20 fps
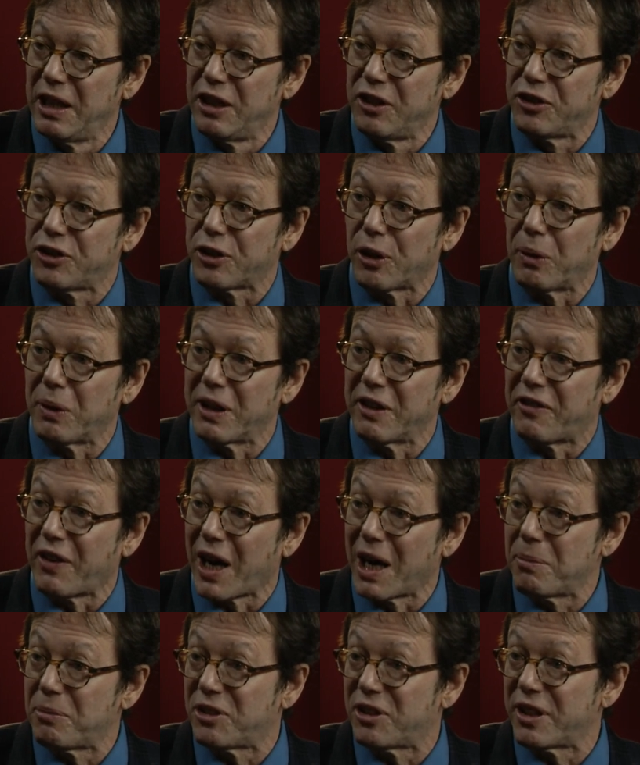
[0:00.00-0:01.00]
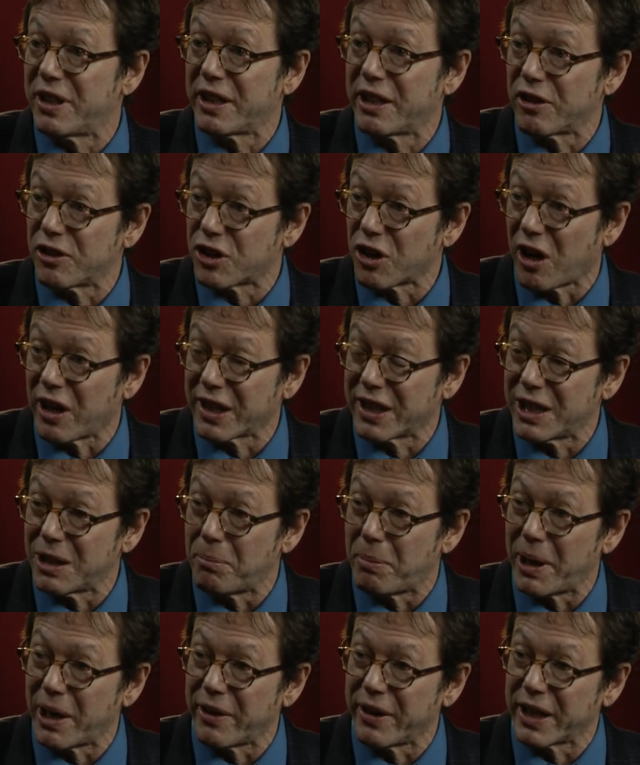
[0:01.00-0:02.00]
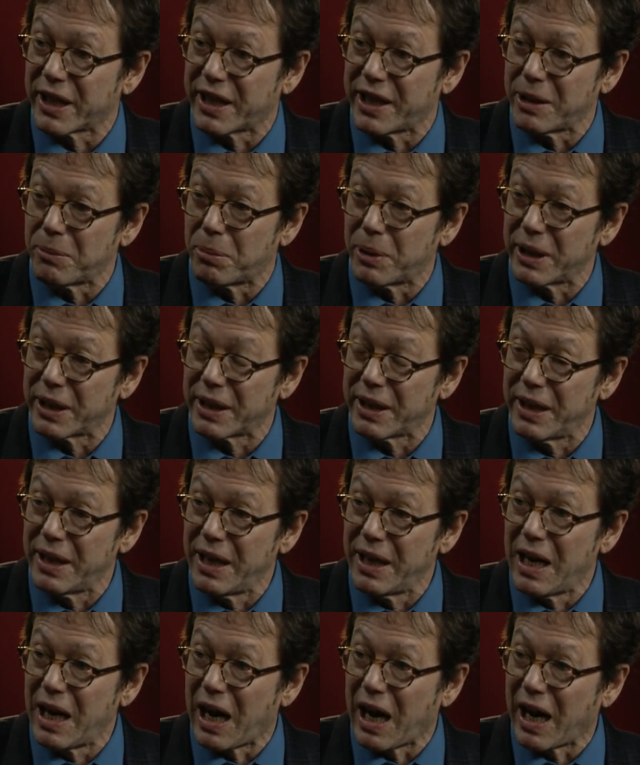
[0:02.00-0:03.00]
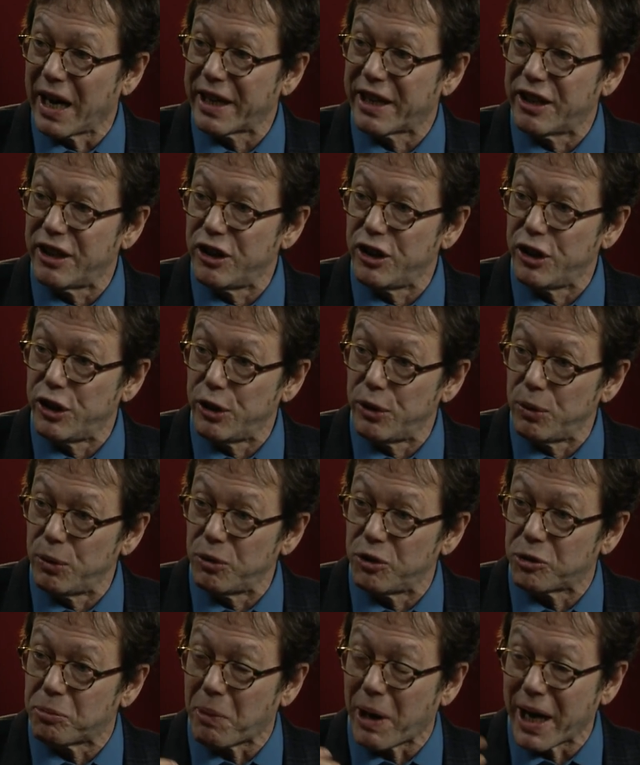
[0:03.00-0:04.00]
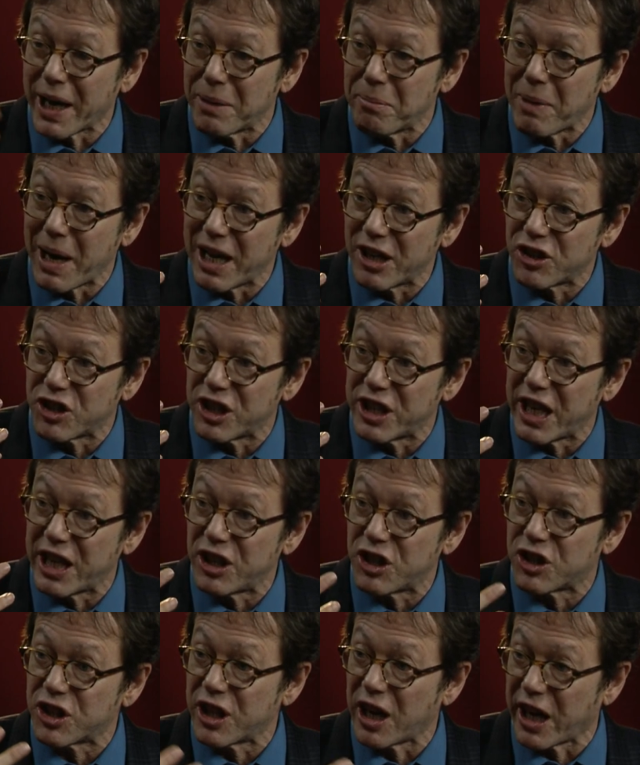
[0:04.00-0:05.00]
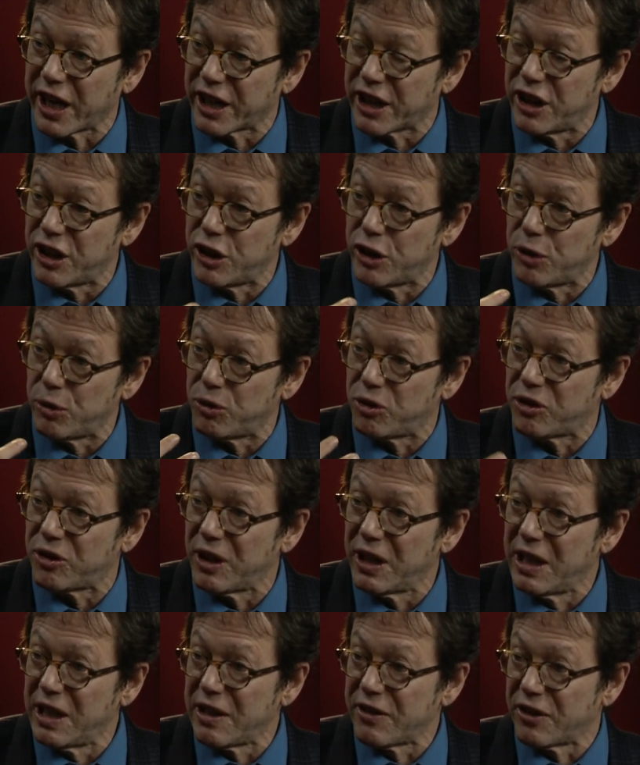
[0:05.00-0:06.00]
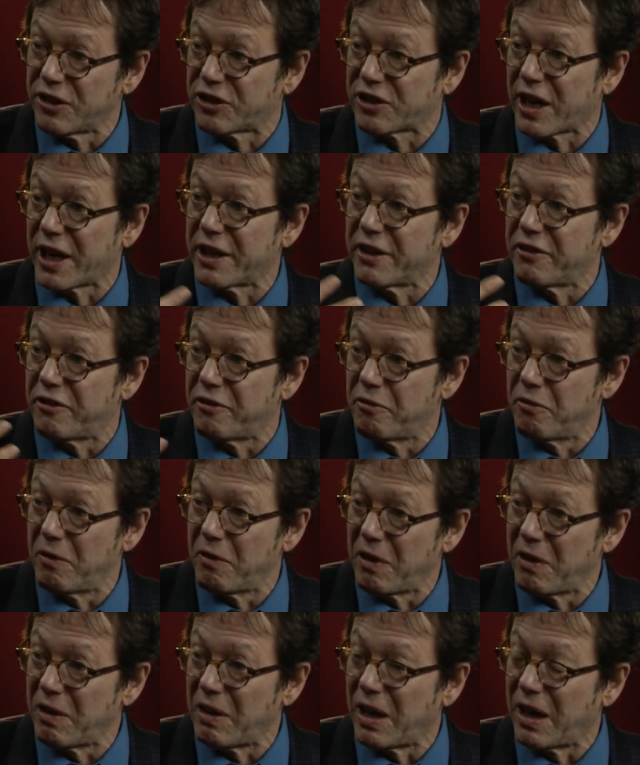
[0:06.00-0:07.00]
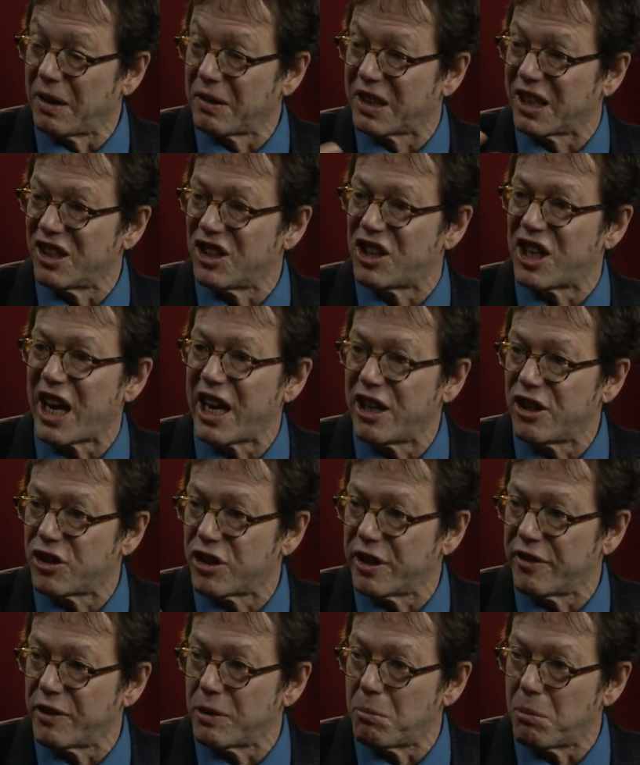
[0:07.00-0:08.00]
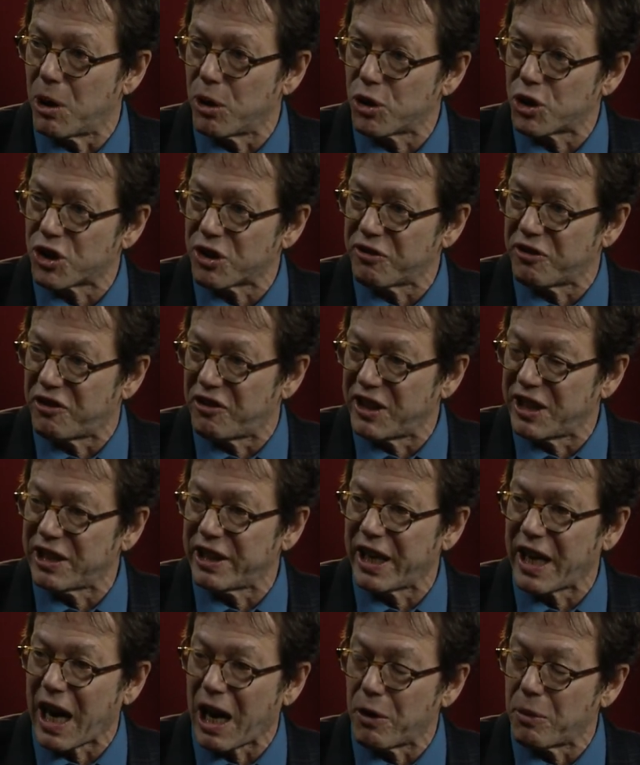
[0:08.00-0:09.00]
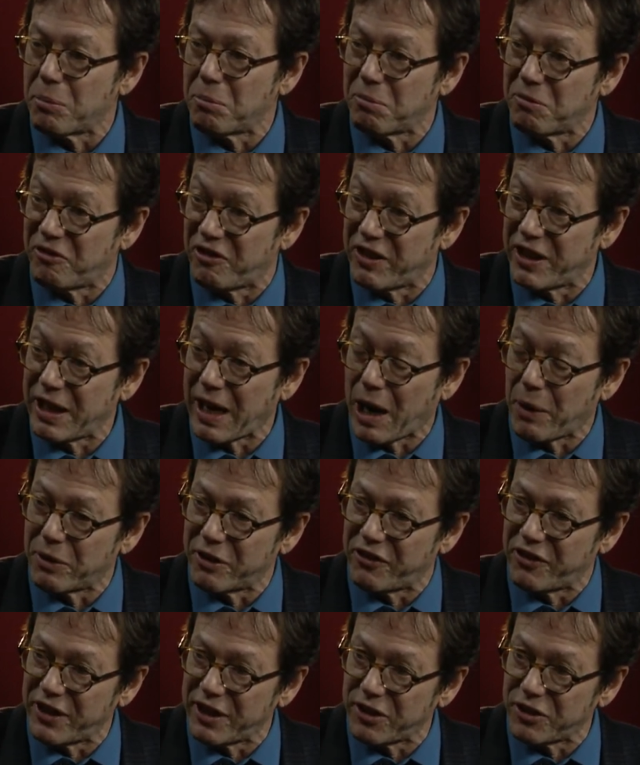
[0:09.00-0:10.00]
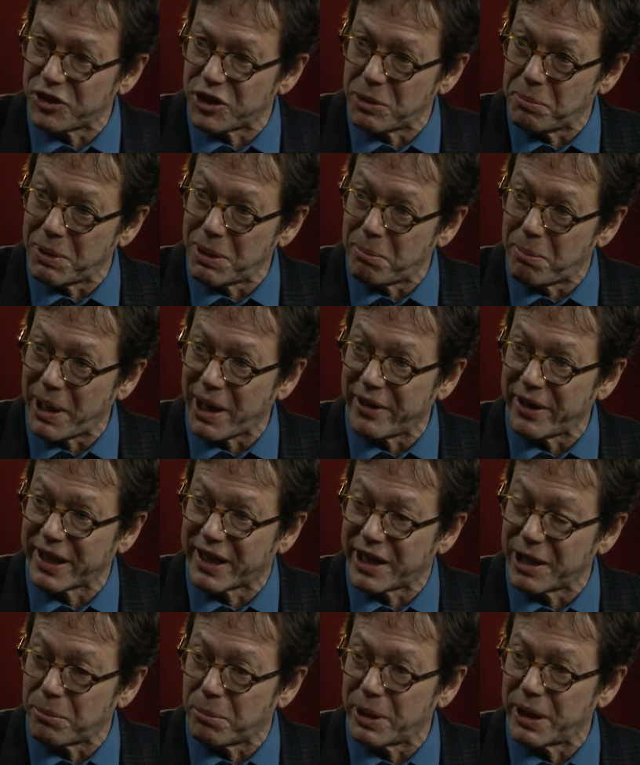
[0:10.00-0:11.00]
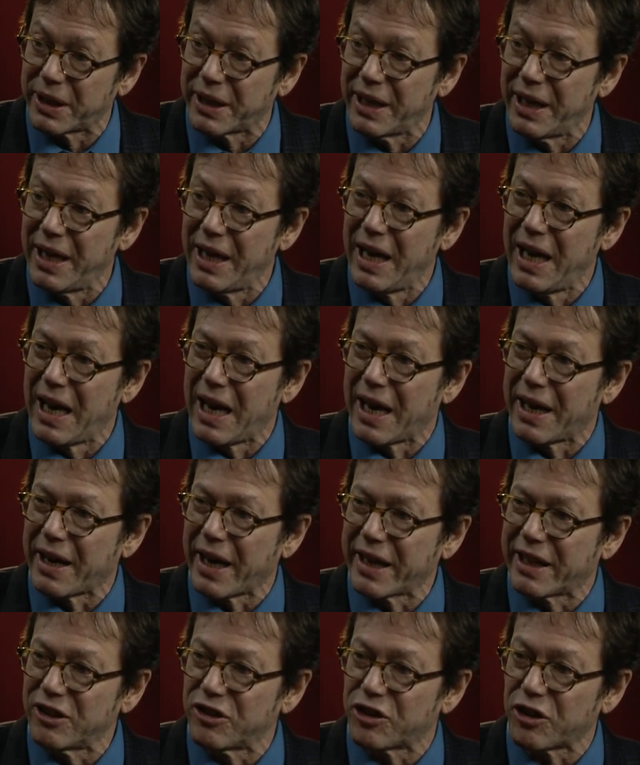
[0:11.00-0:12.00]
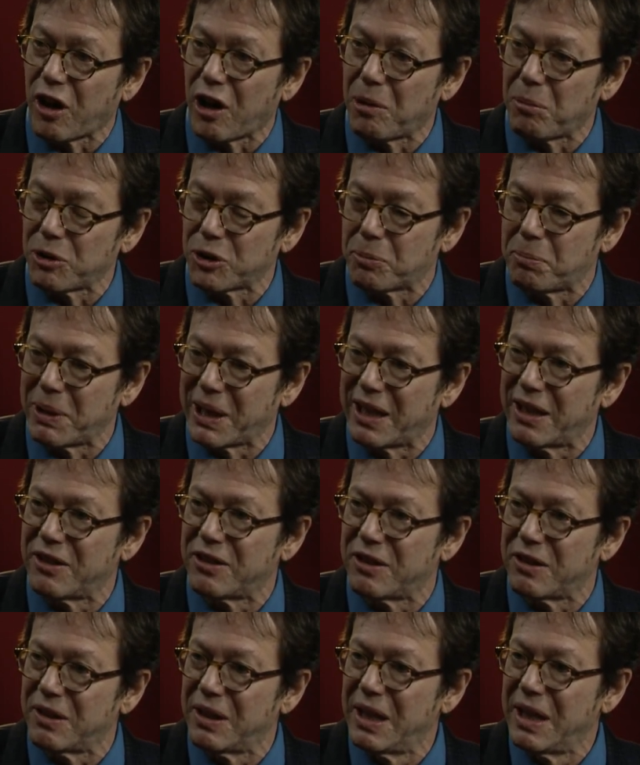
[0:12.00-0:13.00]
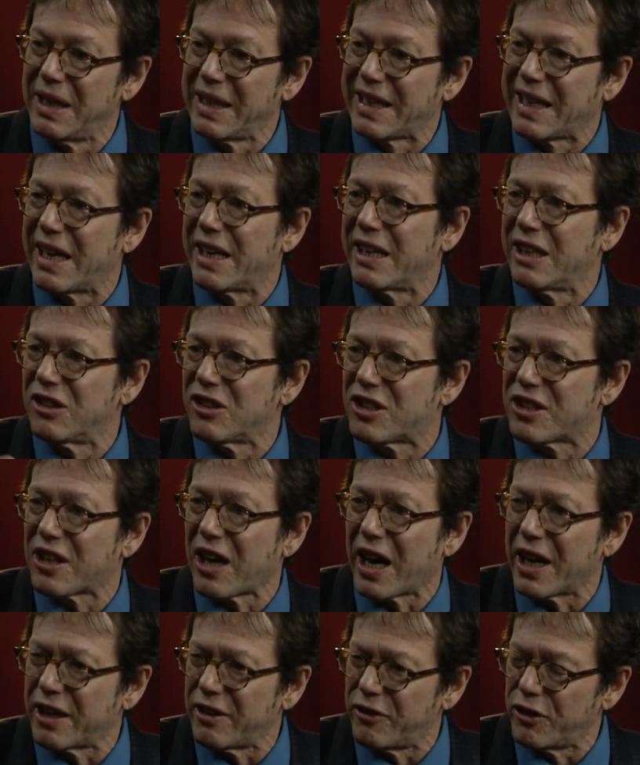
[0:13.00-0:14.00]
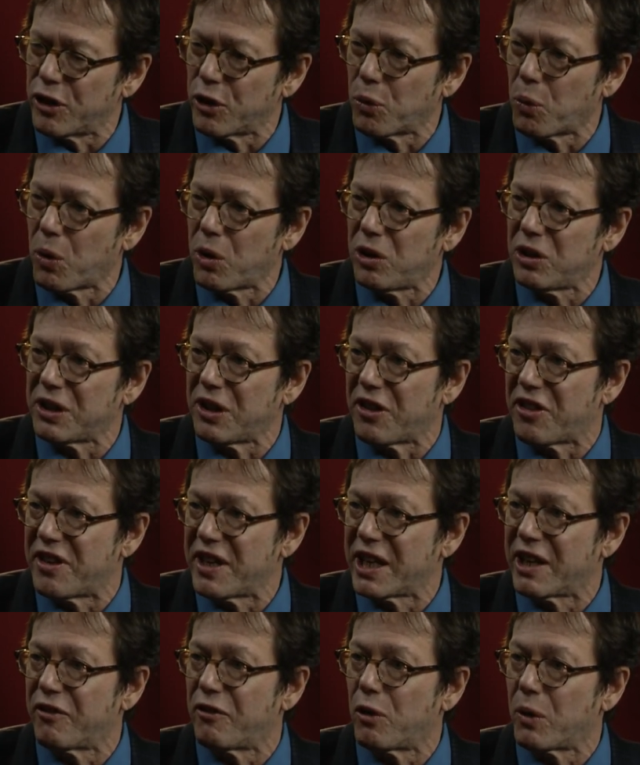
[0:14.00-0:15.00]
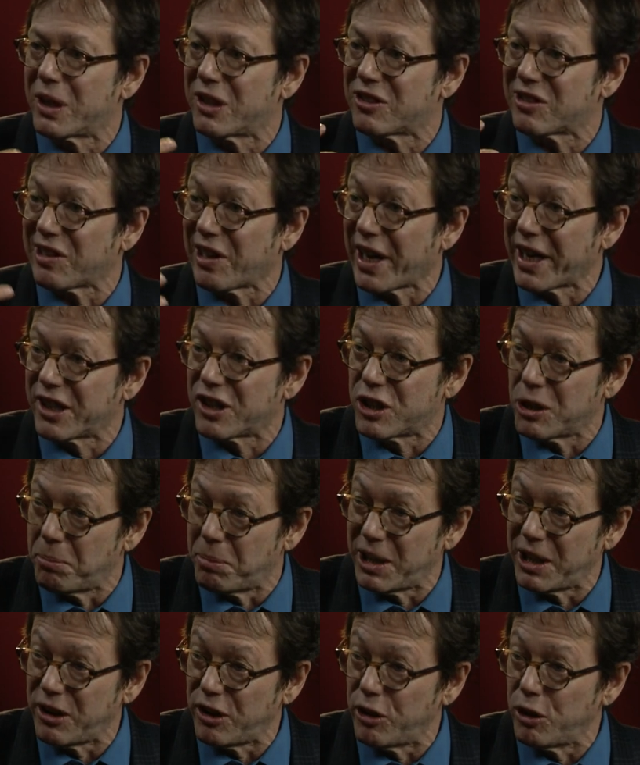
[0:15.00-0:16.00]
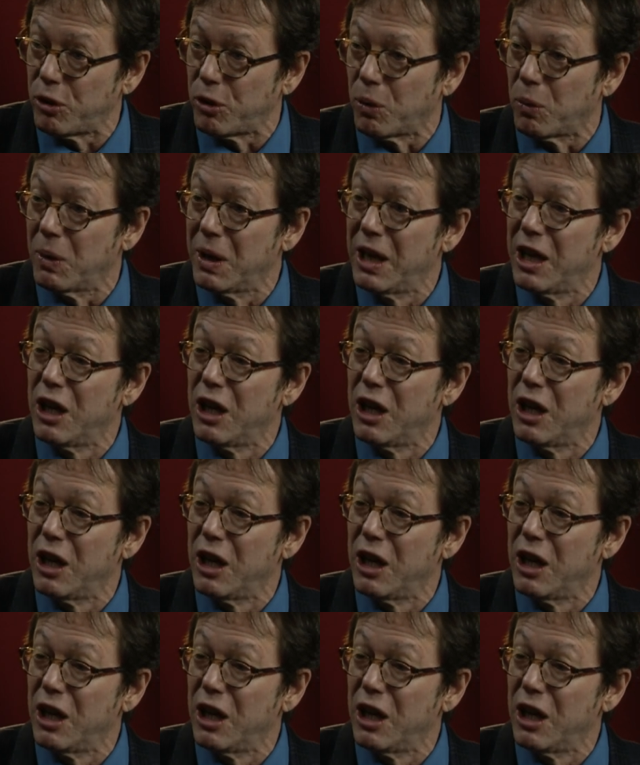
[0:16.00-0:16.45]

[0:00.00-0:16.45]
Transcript: So if I'm sitting here talking to Barry Kibrick, I can use my imagination, I can use this kind of contagion of emotion, feeling how it feels to be Barry Kibrick, and I can almost begin to get inside of your world and think of what it's like to be you.